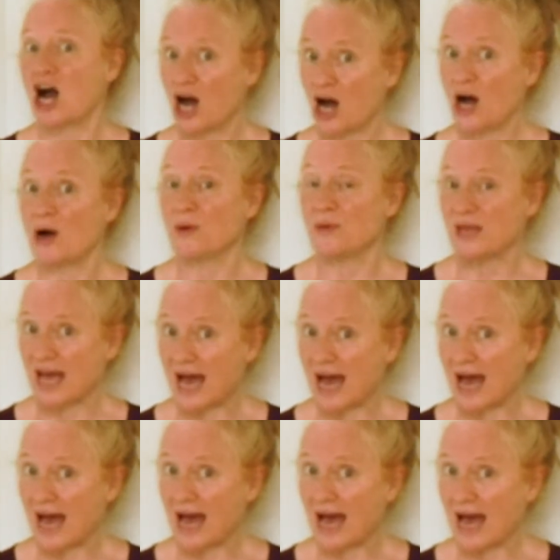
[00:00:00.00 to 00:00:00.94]
oh
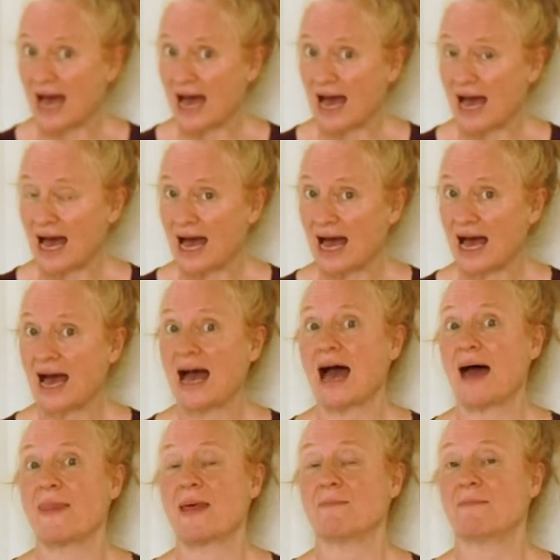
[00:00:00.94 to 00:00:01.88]
yeah.
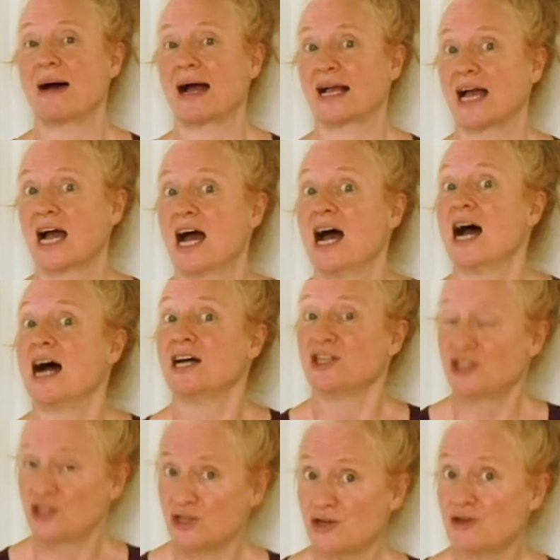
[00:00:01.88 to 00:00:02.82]
And then back.
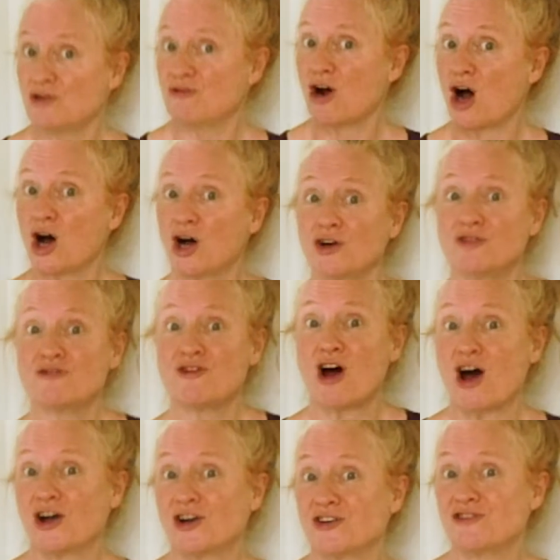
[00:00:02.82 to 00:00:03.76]
Do run
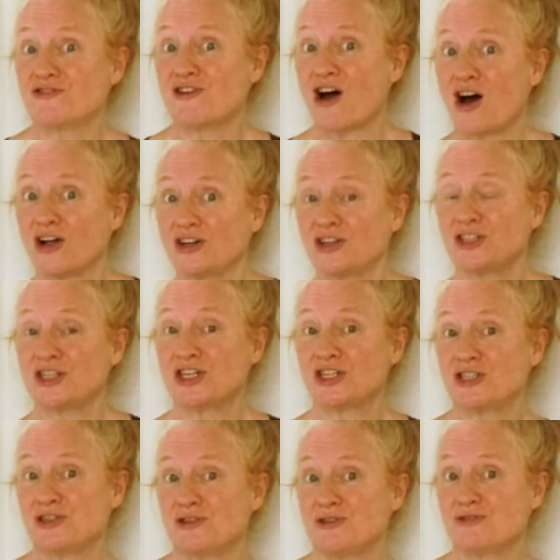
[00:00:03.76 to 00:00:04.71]
run run da
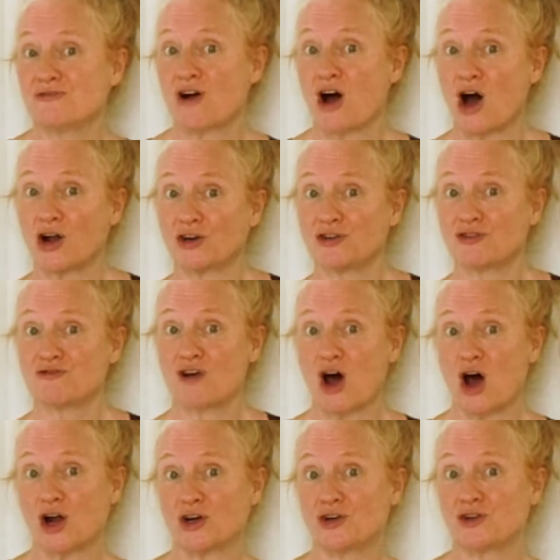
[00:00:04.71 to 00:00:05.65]
do run
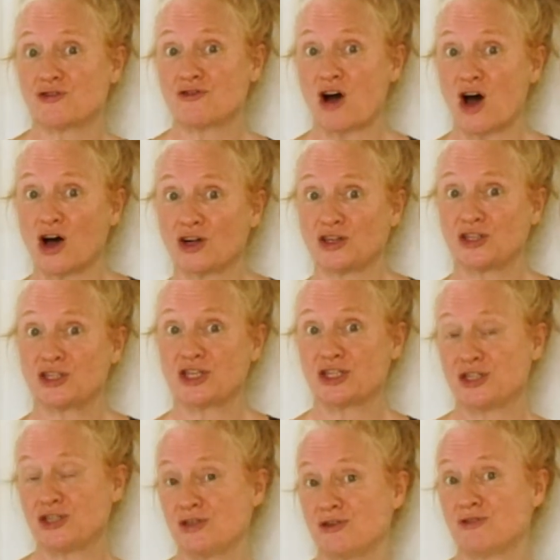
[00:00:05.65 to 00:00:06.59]
run run
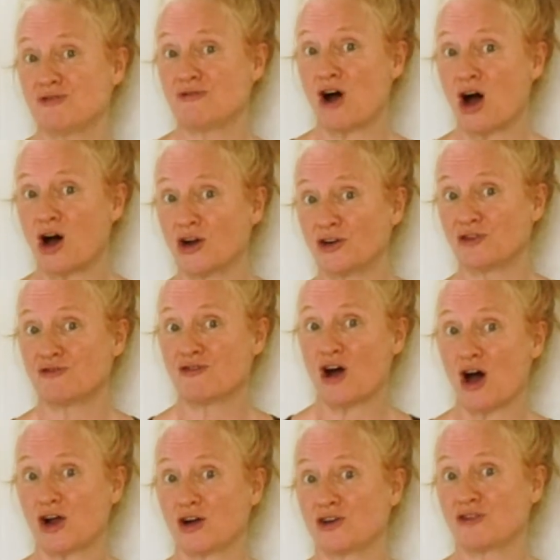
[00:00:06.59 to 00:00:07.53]
da do run
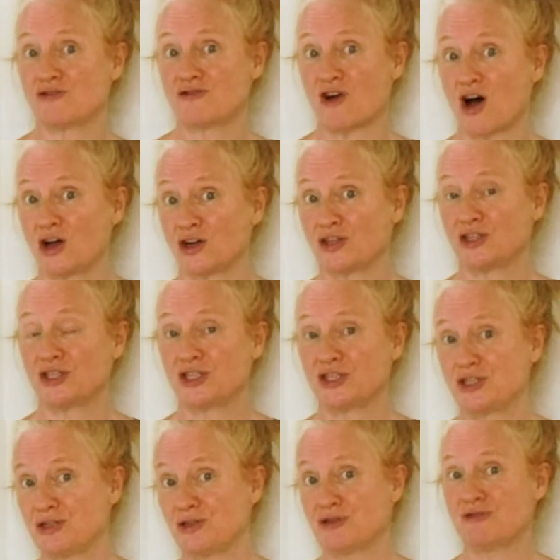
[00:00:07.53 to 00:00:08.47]
run run da
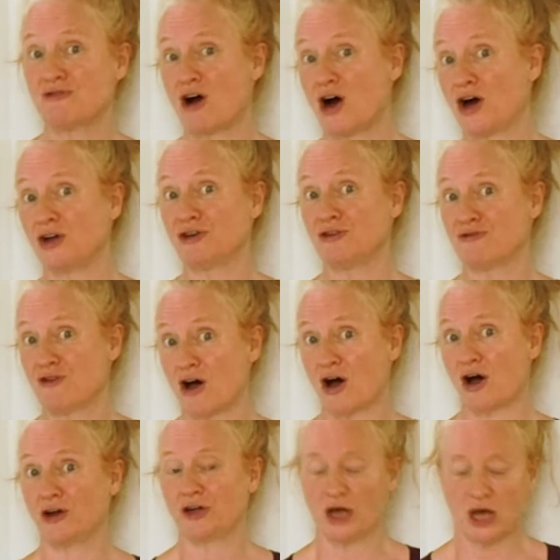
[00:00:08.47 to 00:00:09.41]
do run
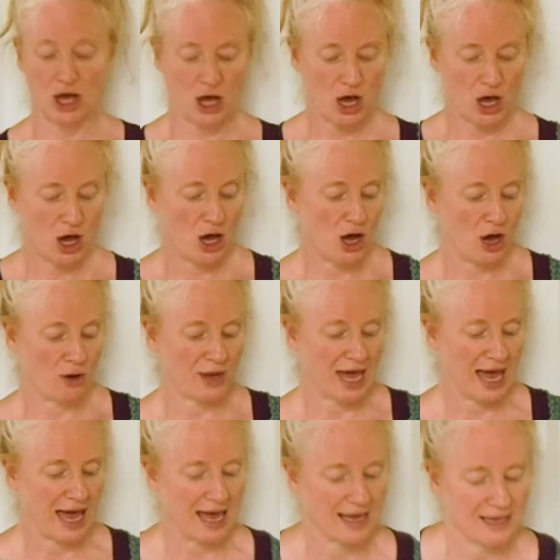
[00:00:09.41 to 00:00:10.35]
run.
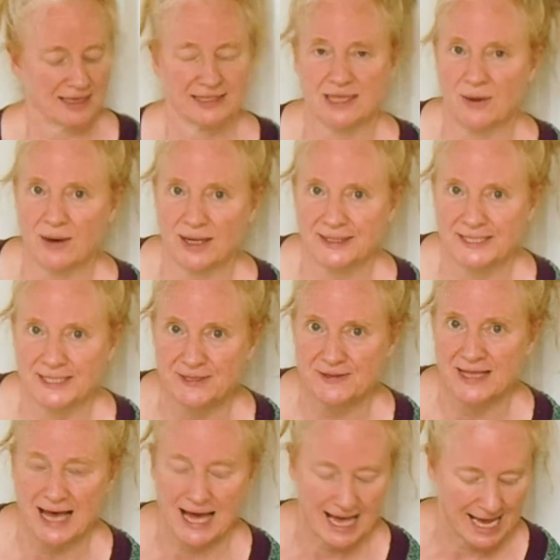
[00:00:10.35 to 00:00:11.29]
Okay, so I'll
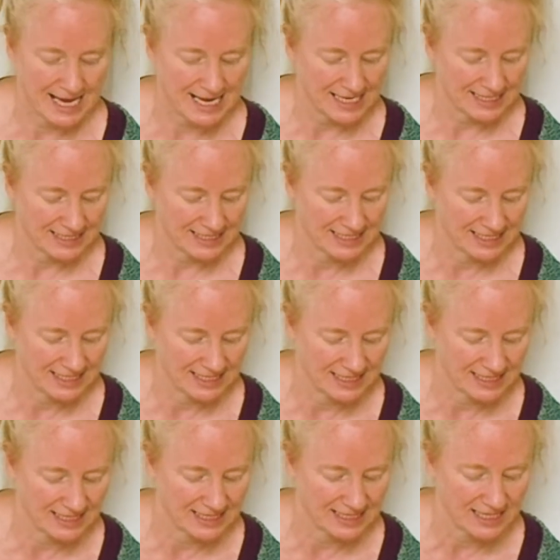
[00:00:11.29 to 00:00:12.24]
do that
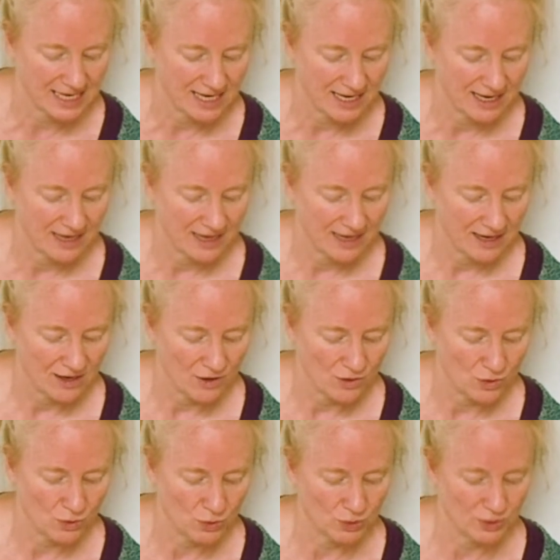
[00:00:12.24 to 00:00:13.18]

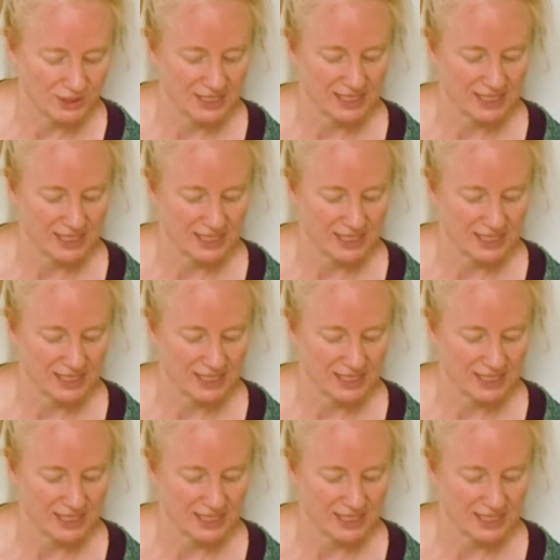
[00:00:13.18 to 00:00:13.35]
all